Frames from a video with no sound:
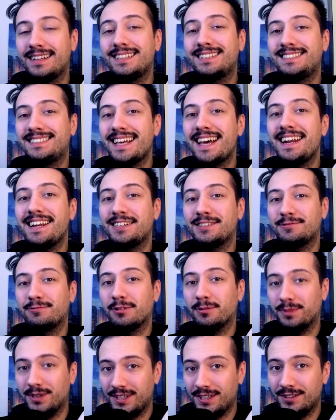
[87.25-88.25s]
The settings
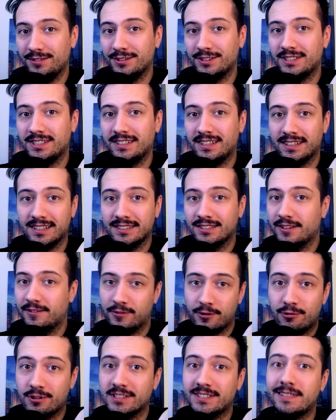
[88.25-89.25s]
we'll be using is,
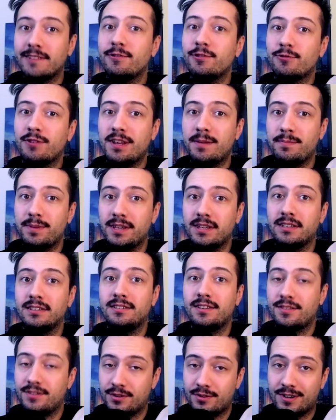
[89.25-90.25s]
of course, 720p
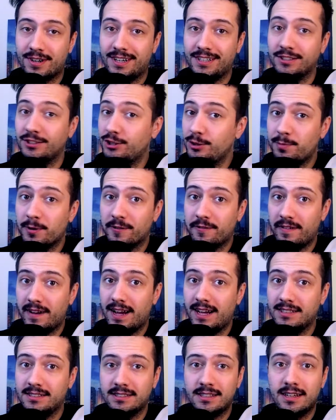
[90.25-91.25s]
30 super
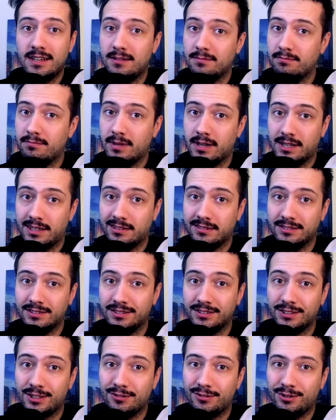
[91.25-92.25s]
fast, my
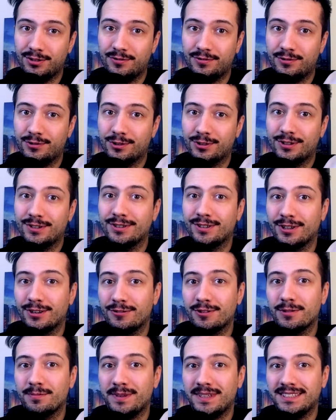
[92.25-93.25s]
go-to for
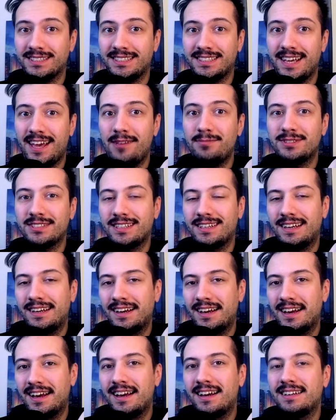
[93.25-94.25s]
local PC games,
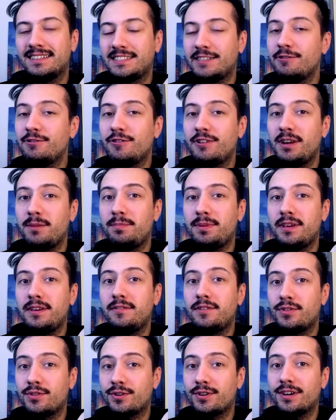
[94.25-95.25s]

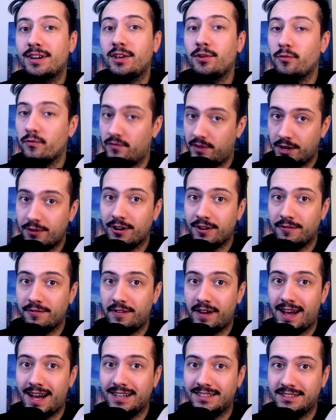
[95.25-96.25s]
720p 30 very
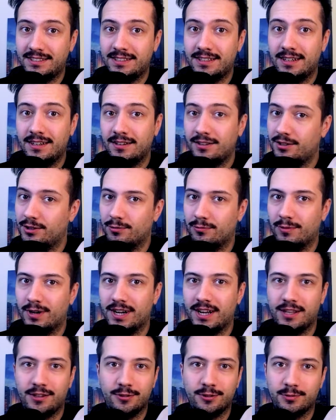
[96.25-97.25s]
fast, the
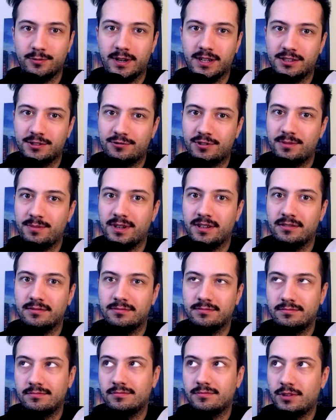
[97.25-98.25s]
one I use while streaming
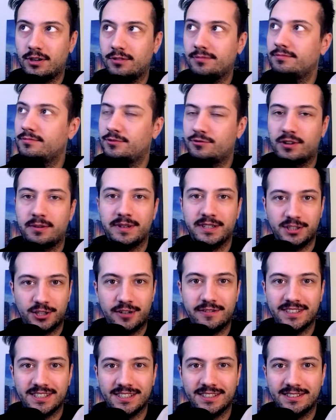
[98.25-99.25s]
on streaming
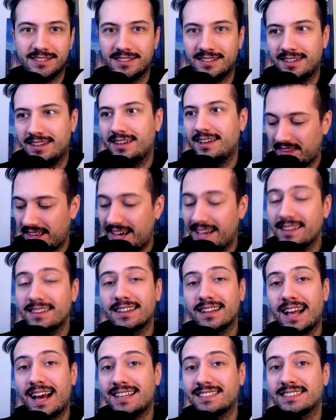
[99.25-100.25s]
services,
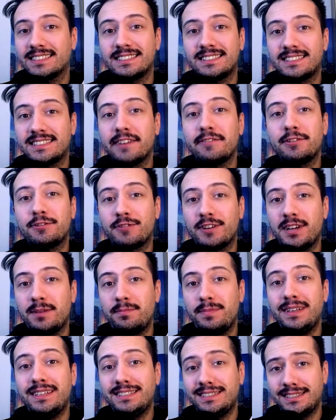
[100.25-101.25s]
and lastly
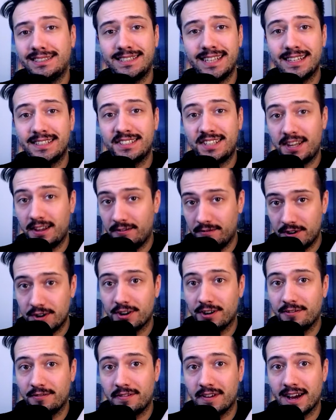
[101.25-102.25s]
720p 60
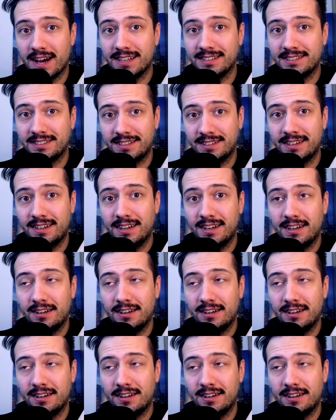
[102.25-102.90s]
very fast